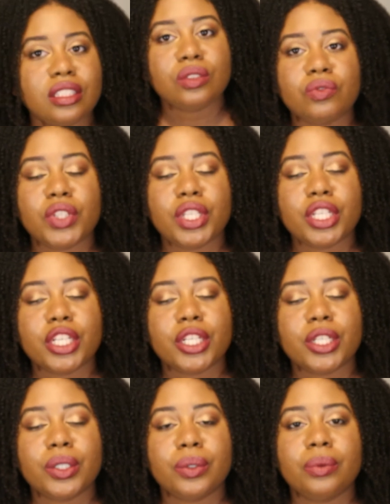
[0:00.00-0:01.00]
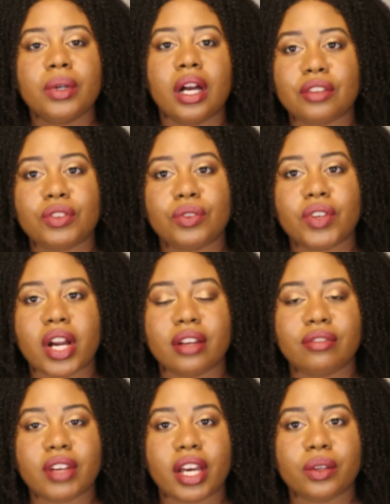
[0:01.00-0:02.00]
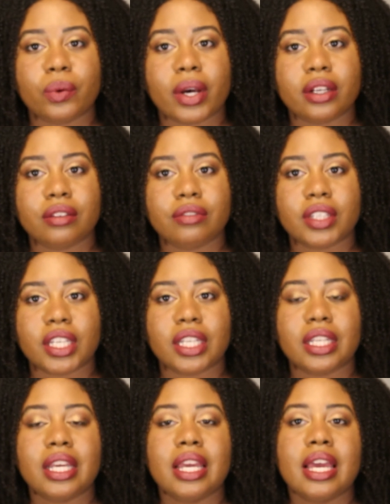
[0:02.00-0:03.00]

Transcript: this video if you've gotten value out of it,